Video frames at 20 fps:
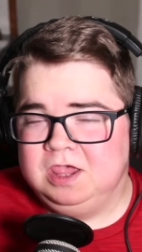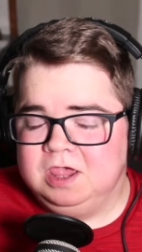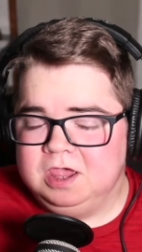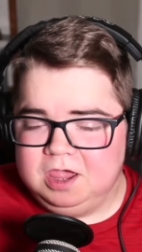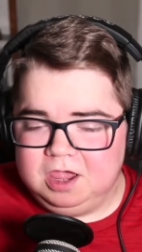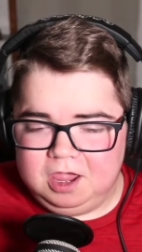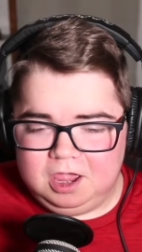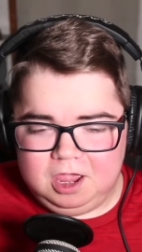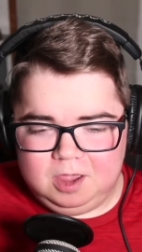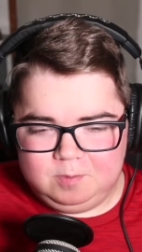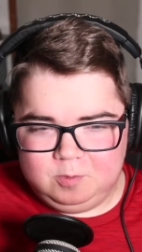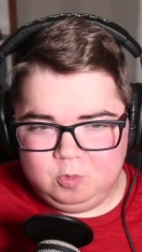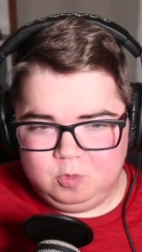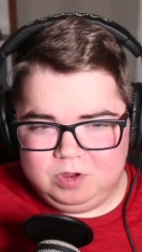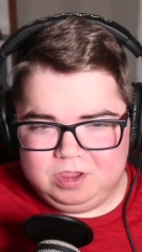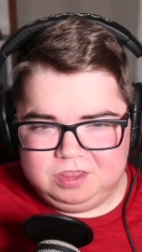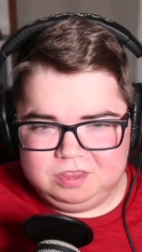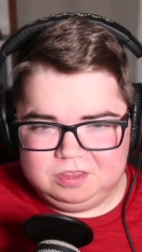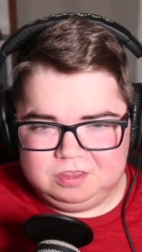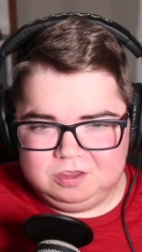um,
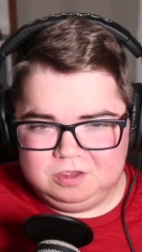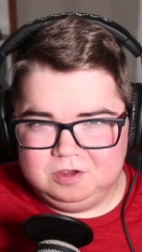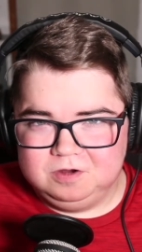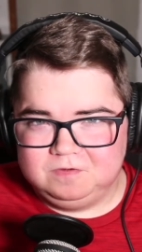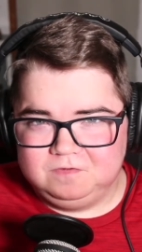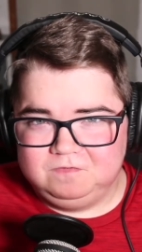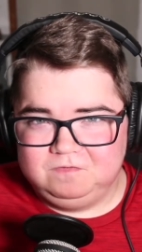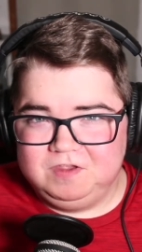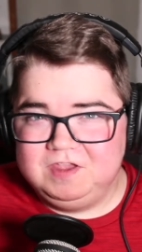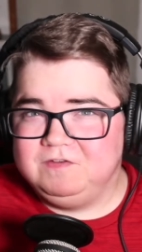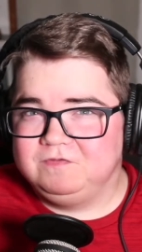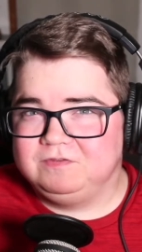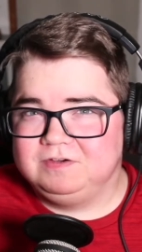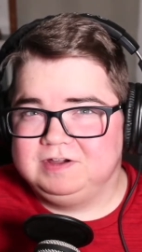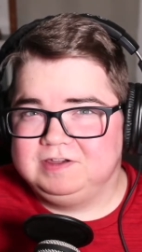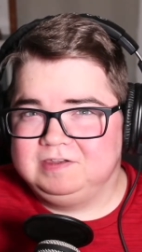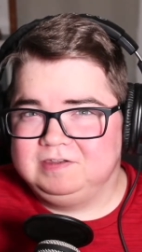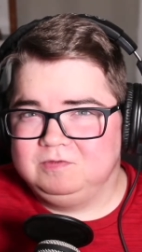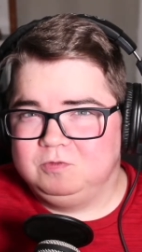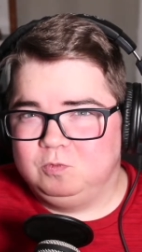with your
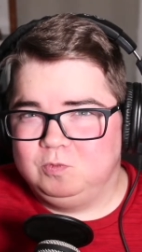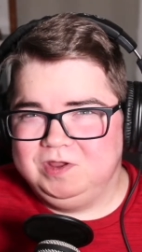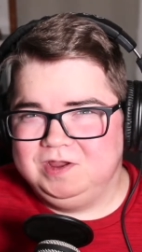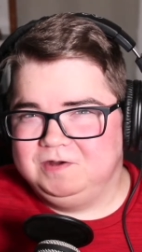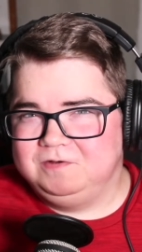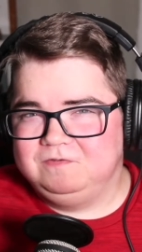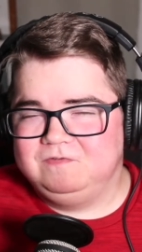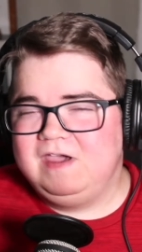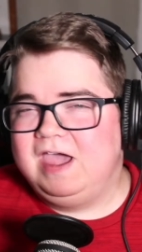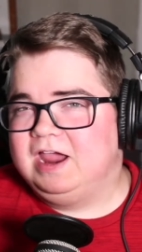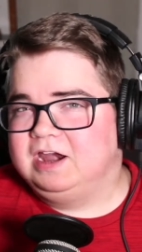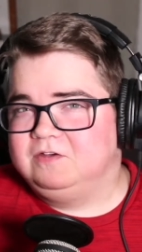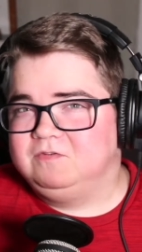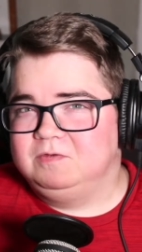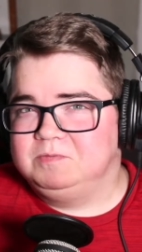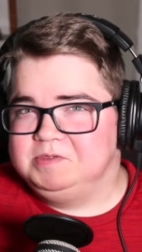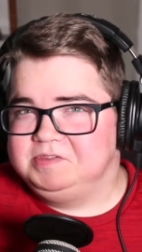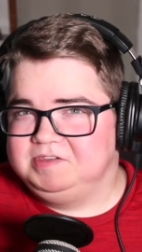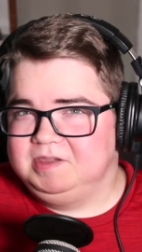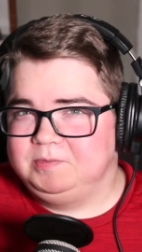favorite weird fact from
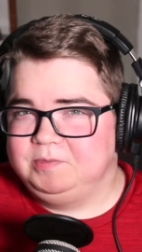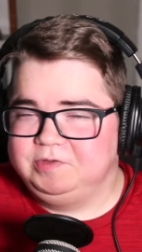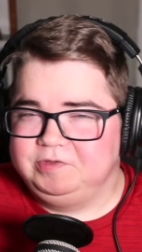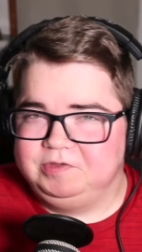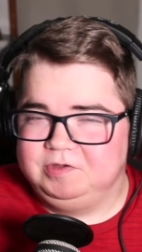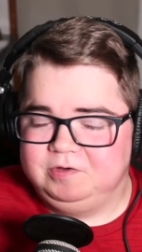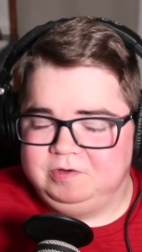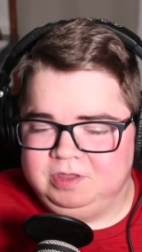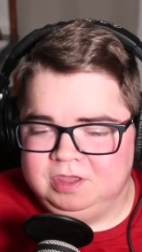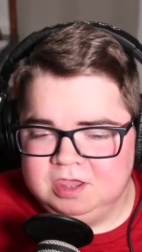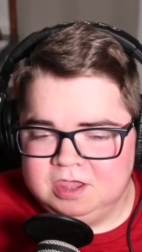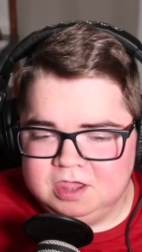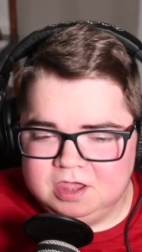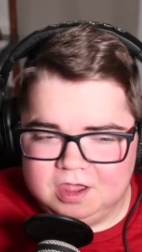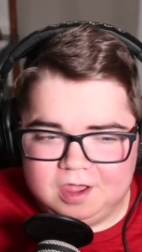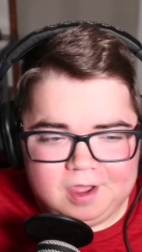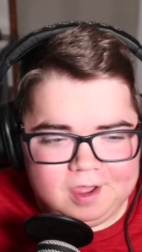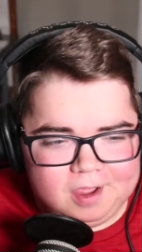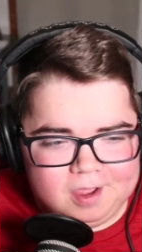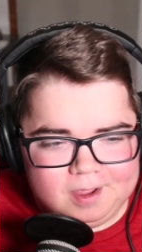this episode.
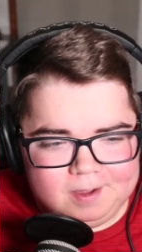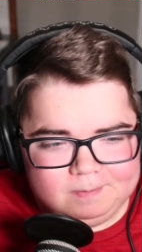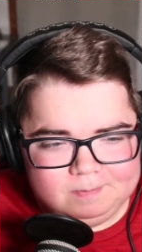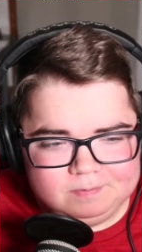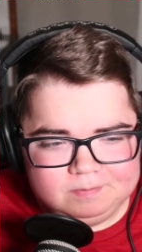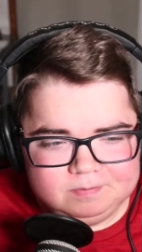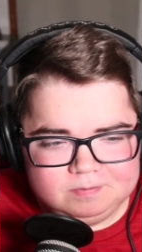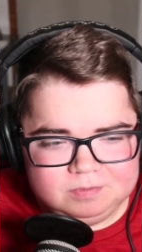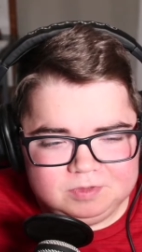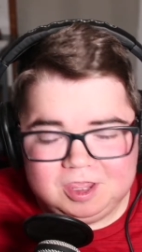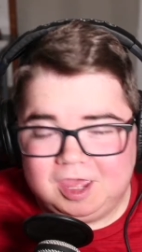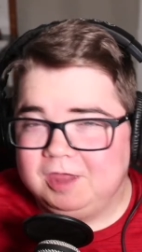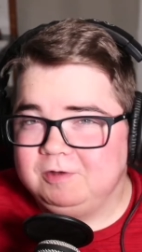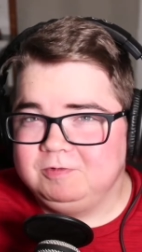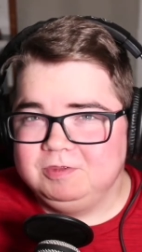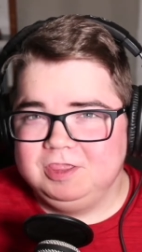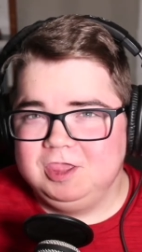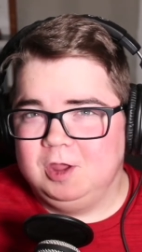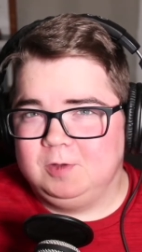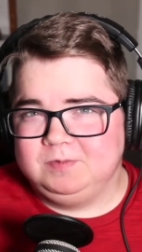Um, yeah, it
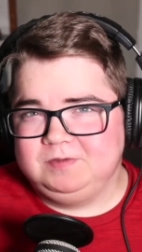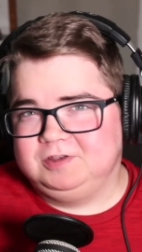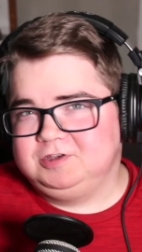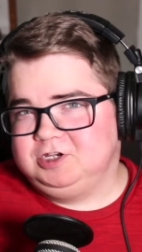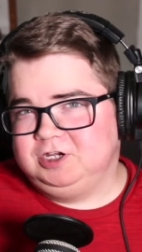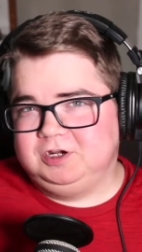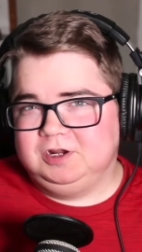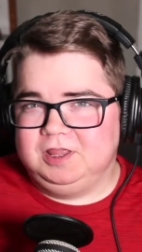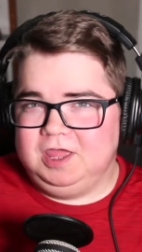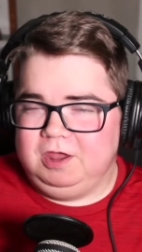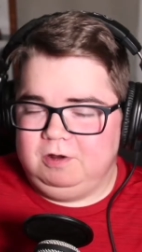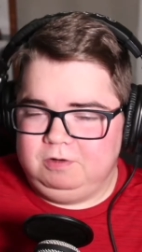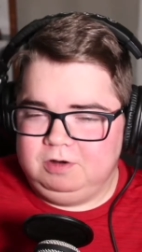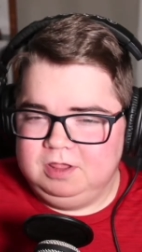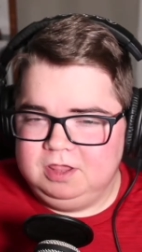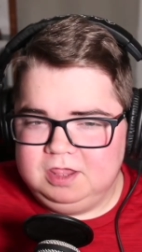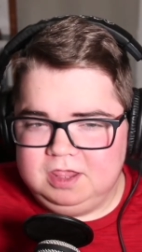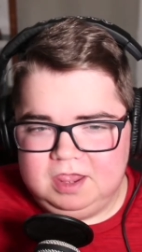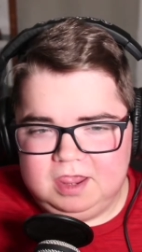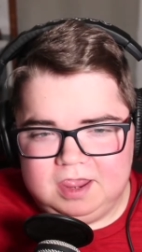really helps the channel out
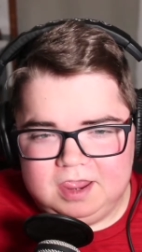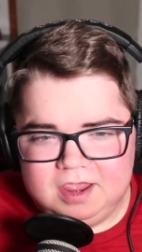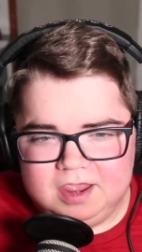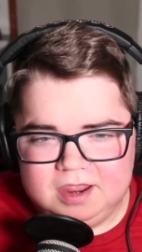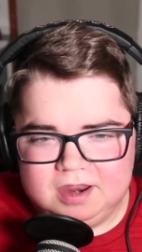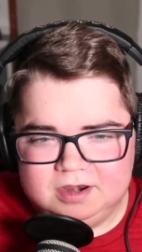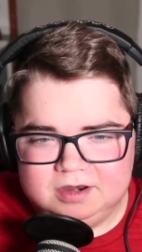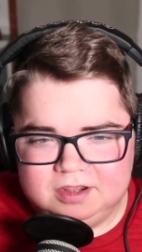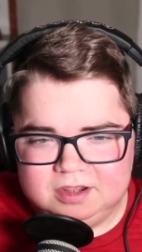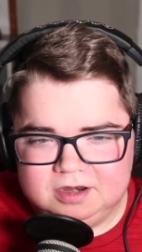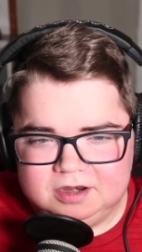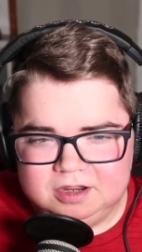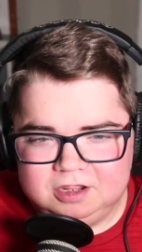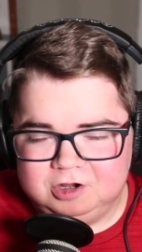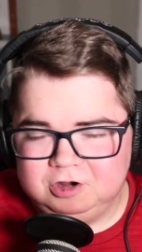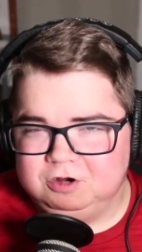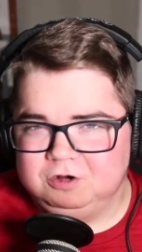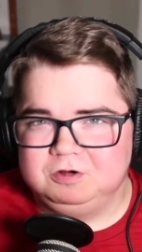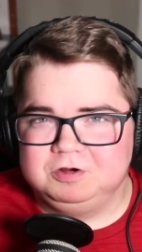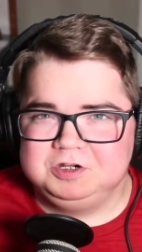and it
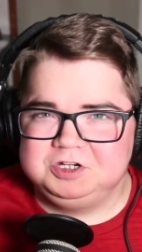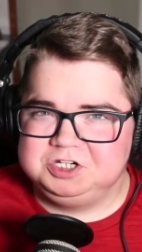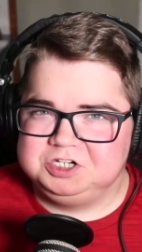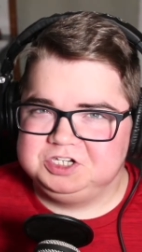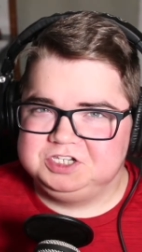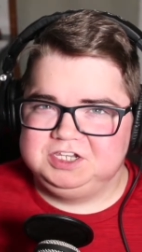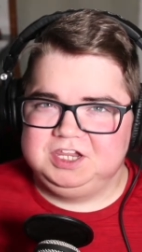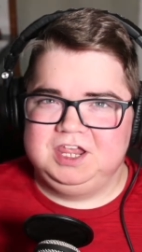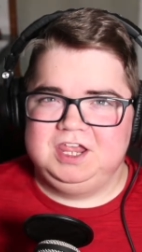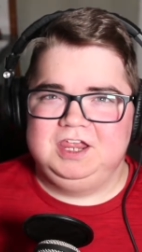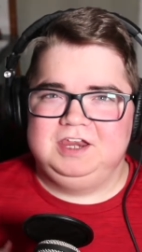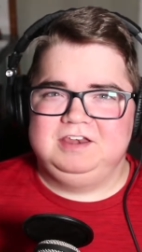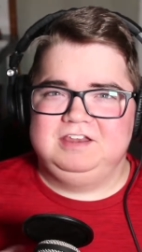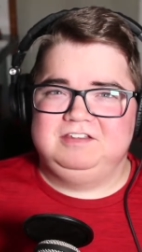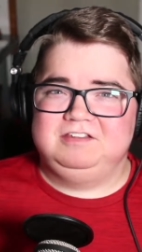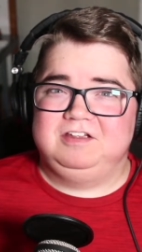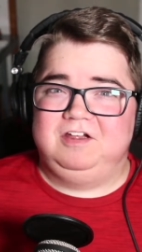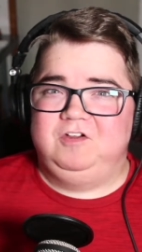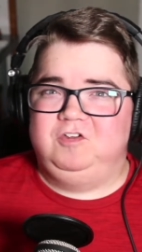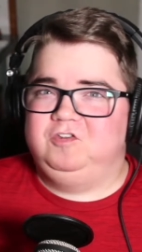encourages a
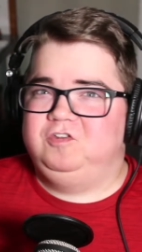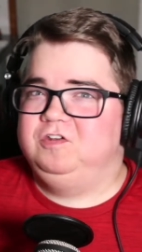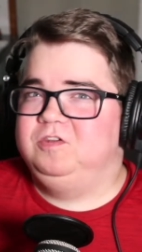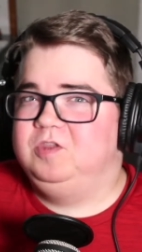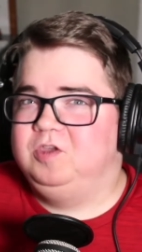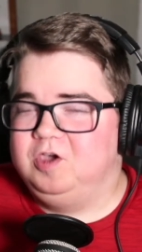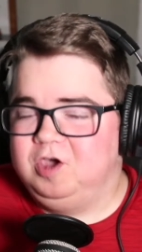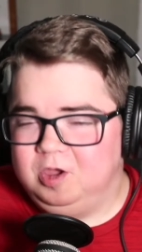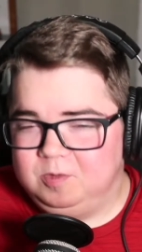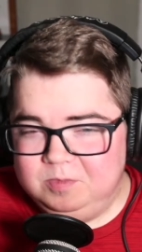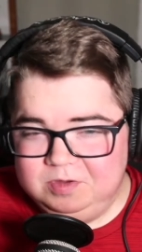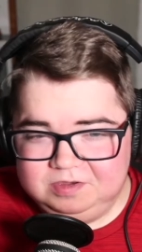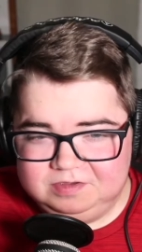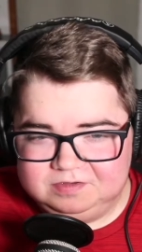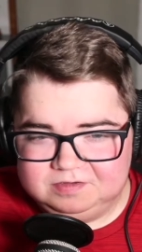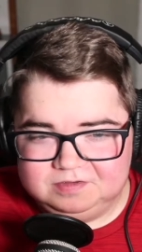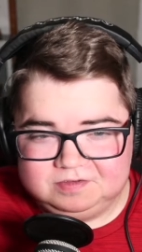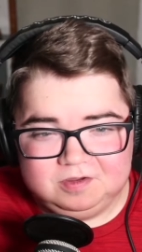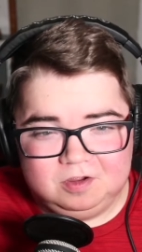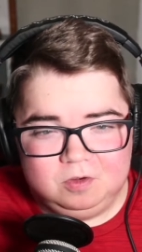discussion in the
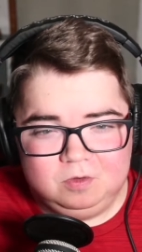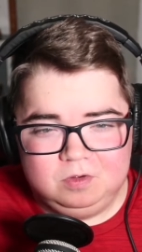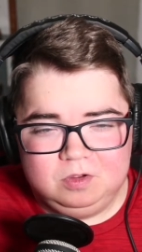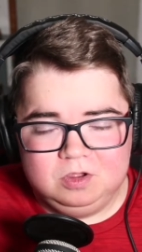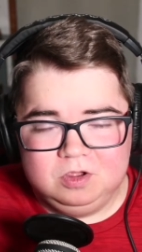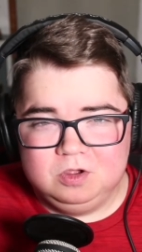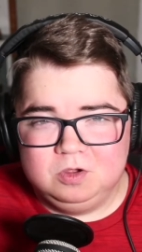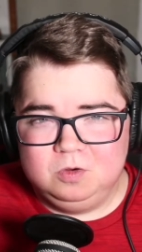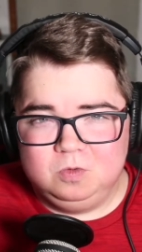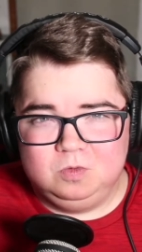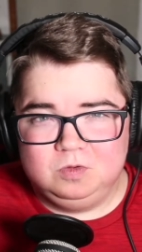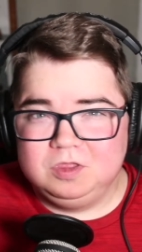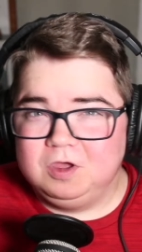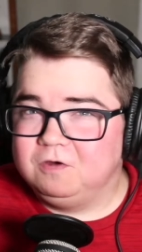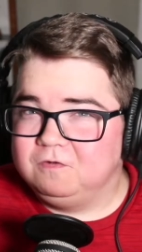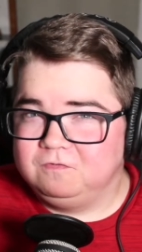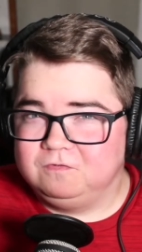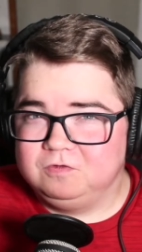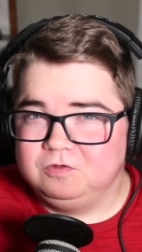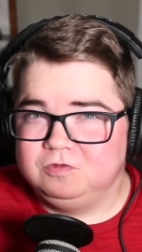comments. So,
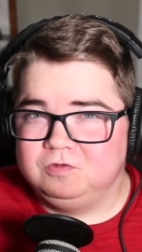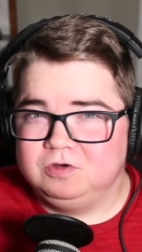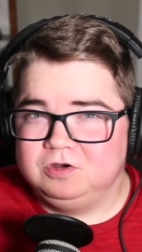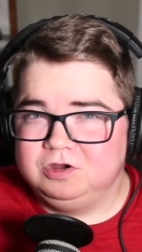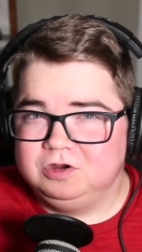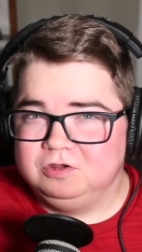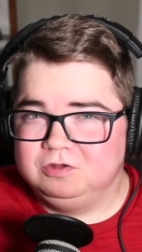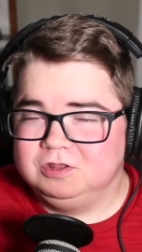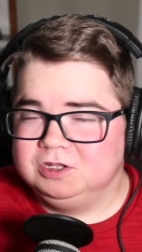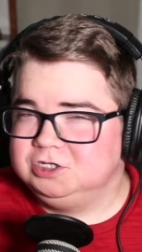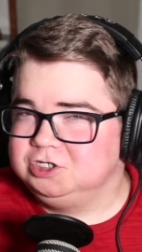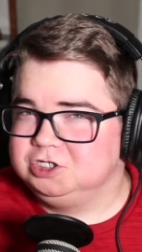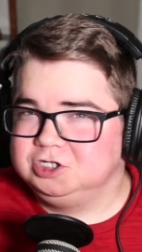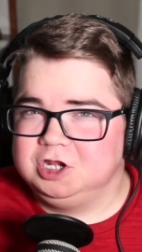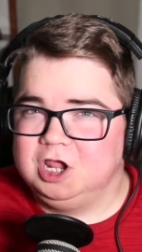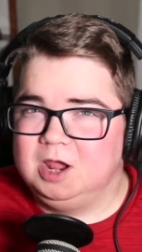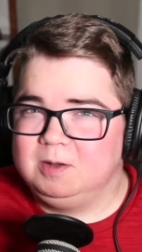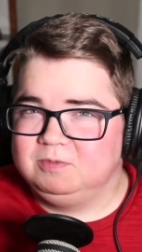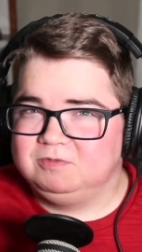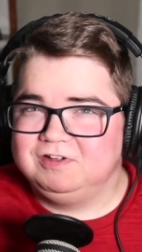Without further ado, let's just
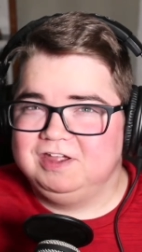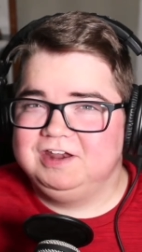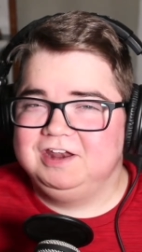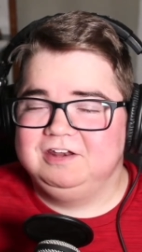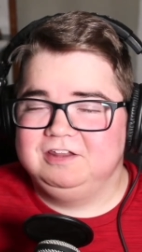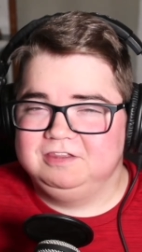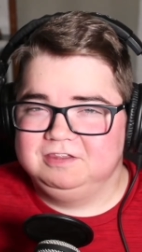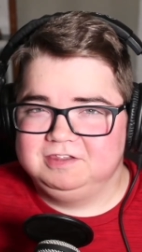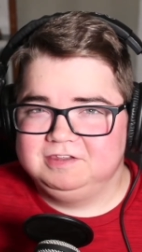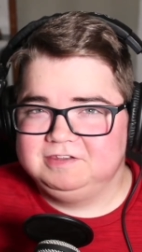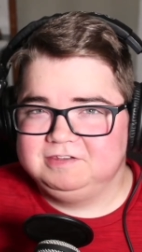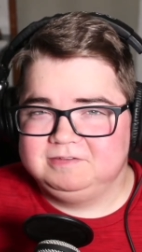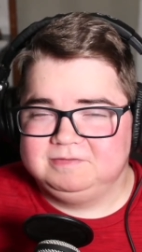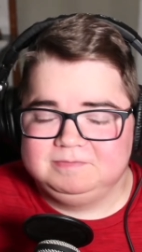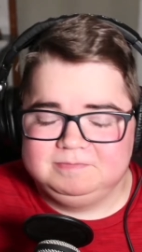hop right into this.